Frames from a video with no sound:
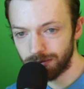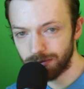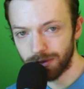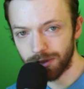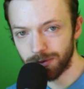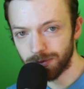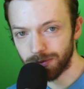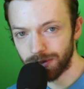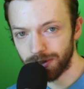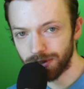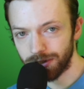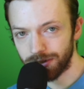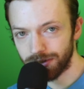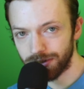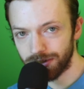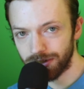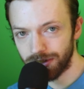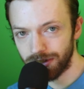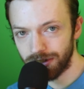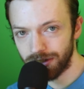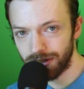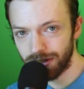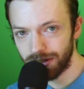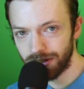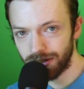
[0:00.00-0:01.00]
much more
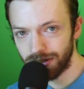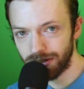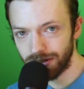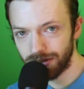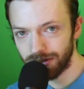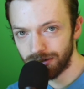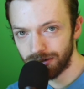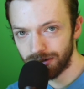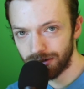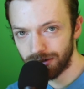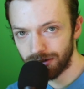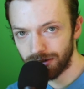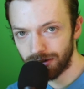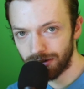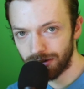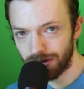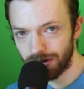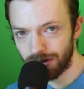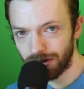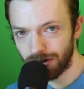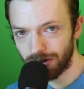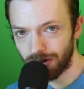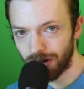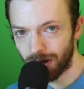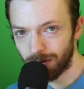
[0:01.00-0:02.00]
interesting and
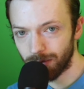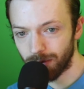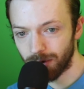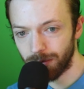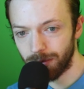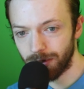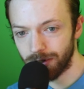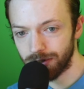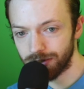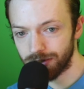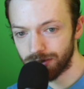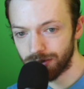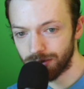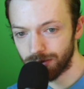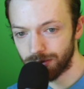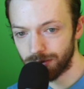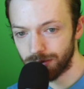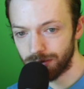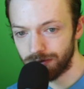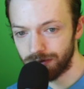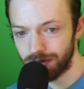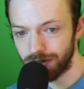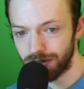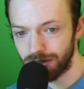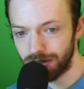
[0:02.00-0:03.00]
a lot more personally
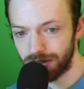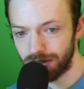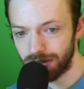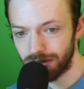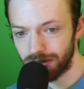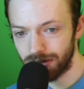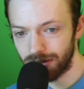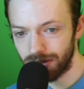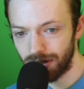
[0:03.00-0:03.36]
revealing.